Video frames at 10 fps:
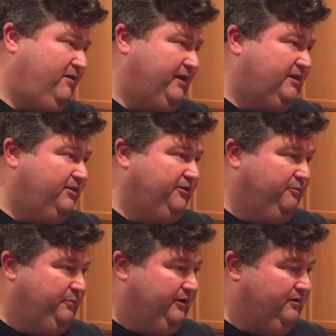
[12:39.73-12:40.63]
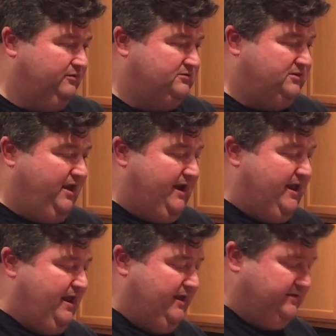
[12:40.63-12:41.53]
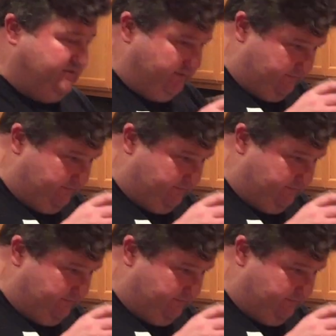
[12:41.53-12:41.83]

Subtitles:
clear beer, a slight haze.